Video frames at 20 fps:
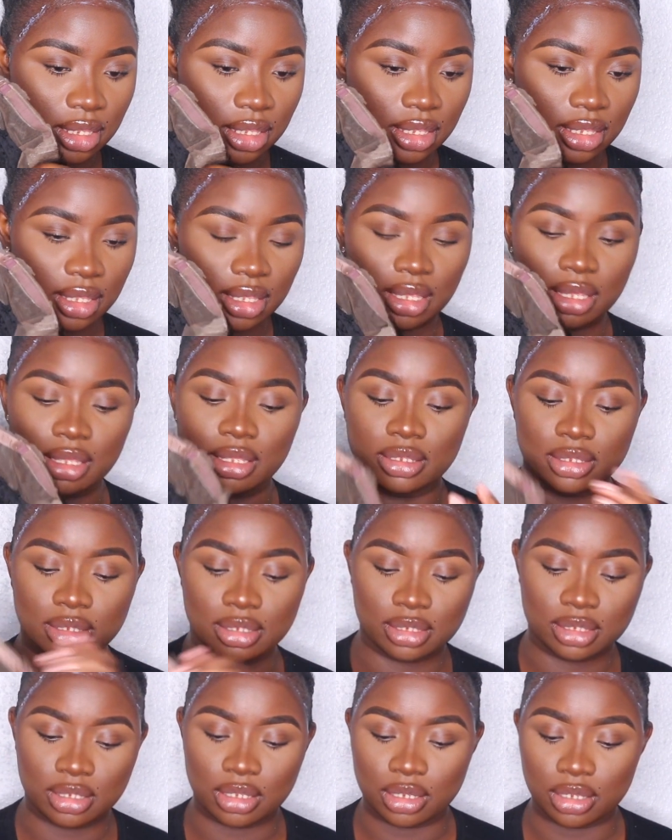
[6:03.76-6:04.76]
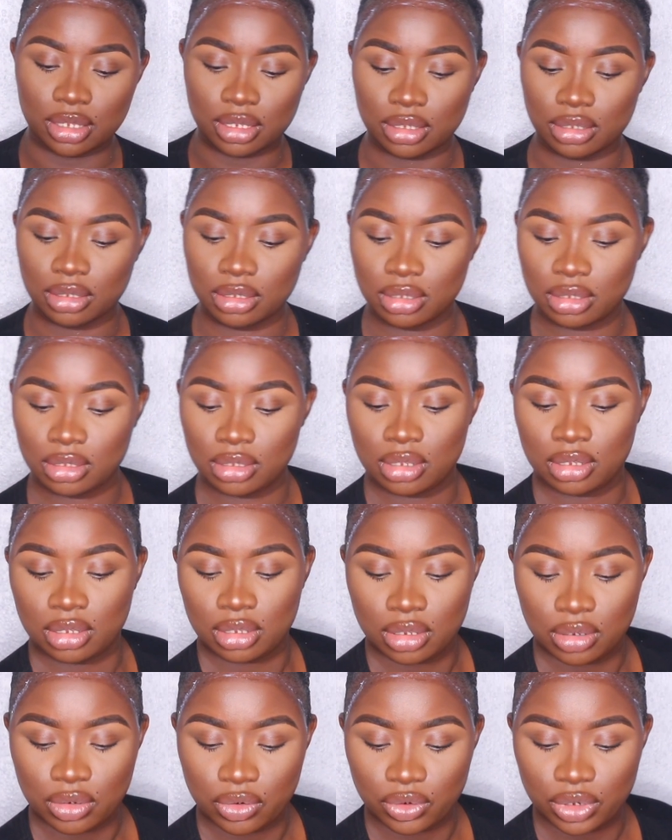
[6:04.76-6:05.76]
Yeah, so
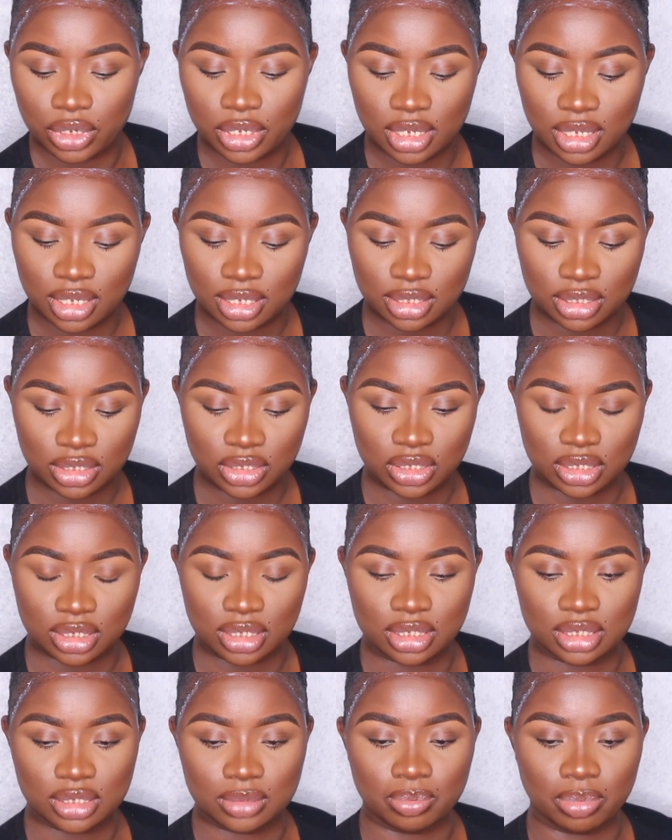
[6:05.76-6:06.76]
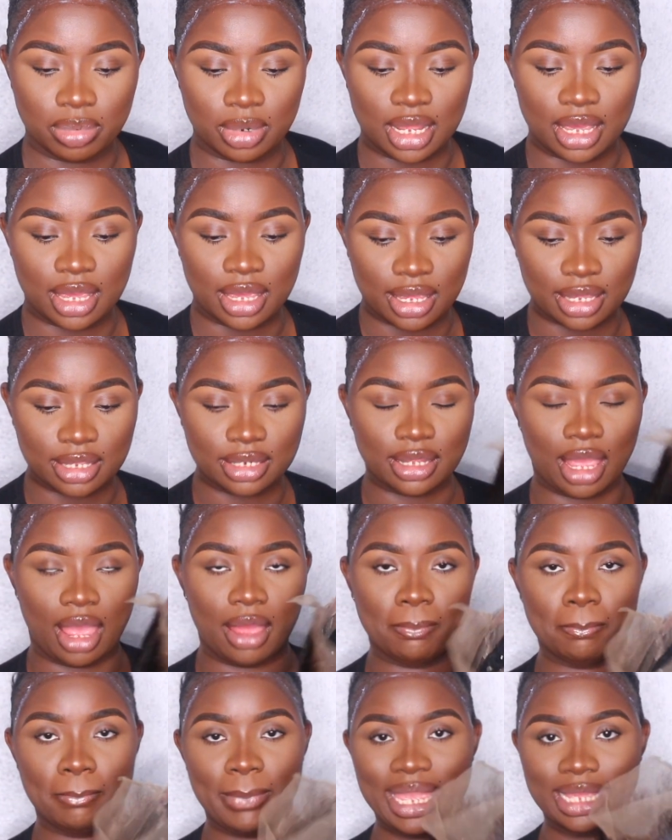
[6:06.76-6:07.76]
all you need is just a blade
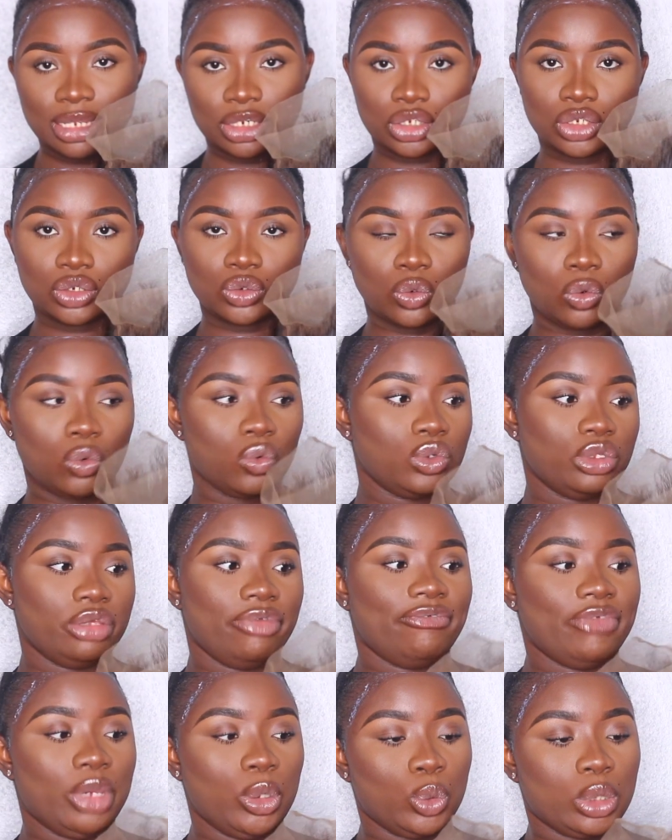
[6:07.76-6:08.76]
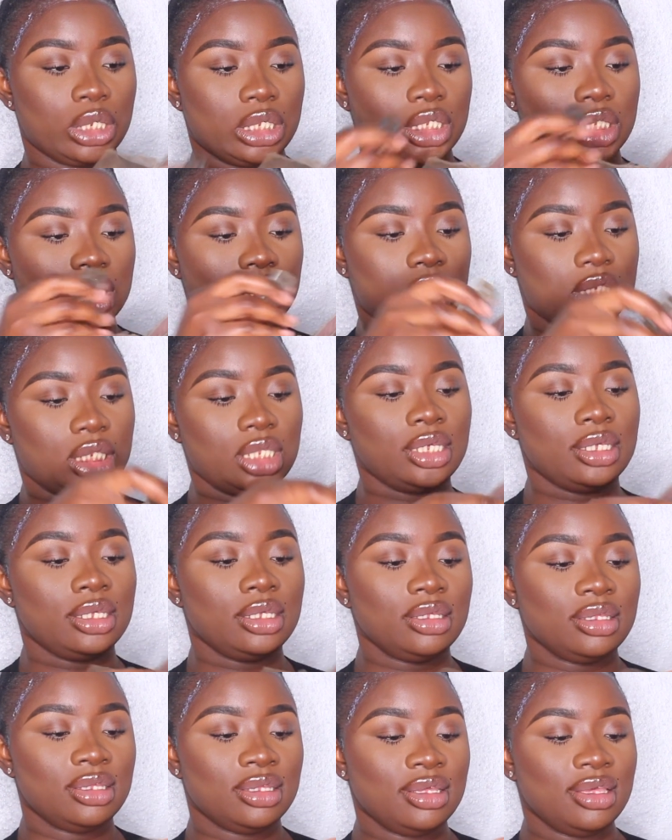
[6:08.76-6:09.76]
and make sure you focus
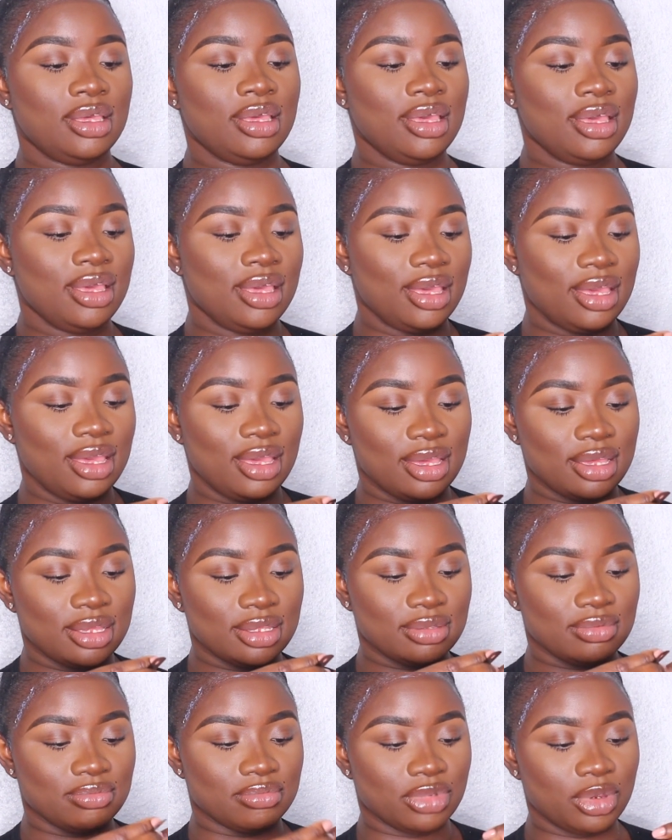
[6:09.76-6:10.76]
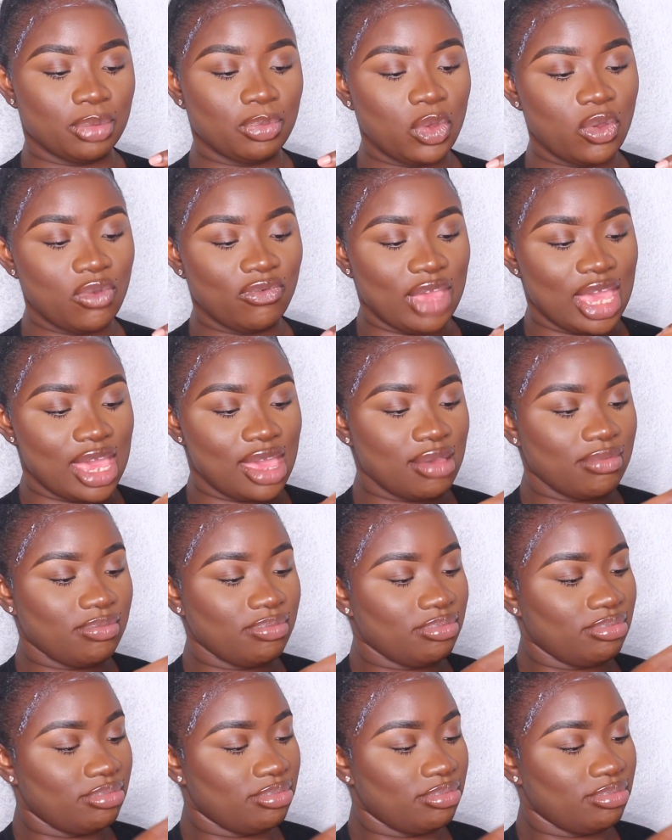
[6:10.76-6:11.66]
and remove it.